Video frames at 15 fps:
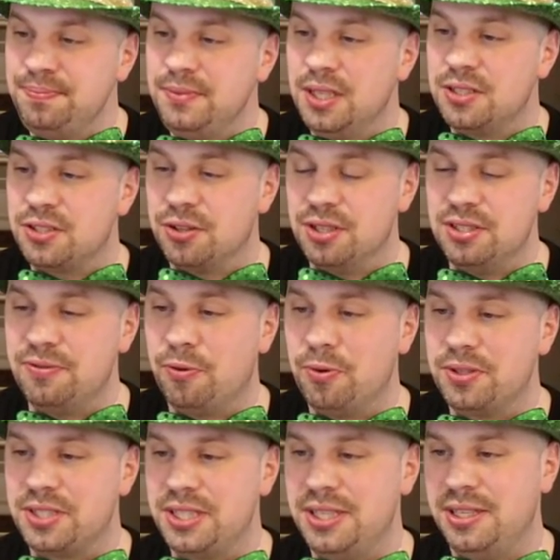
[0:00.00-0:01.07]
So this
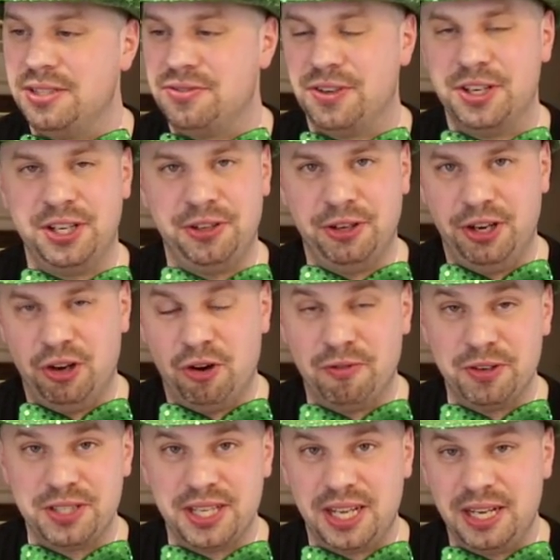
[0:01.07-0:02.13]
14 is very good.
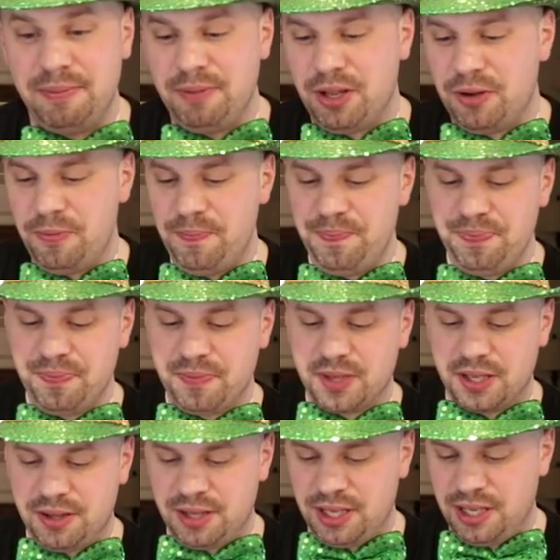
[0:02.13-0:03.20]
Over time, though,
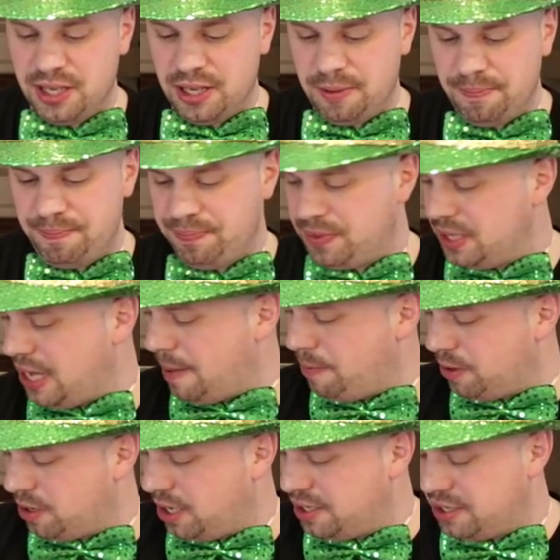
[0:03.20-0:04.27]
the
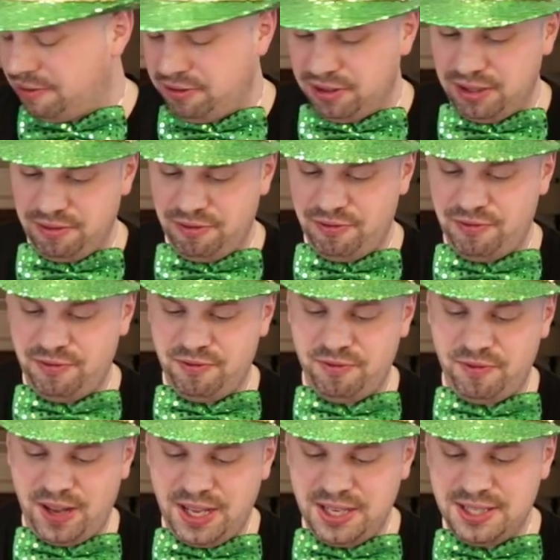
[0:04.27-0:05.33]
apricot definitely
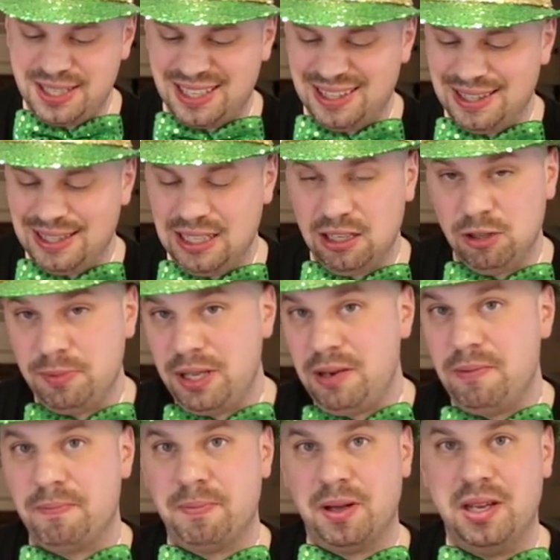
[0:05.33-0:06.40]
fades a little
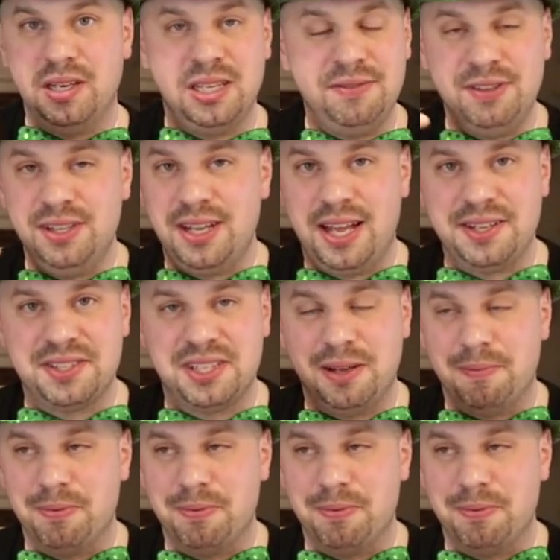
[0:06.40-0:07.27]
bit, but even that sip,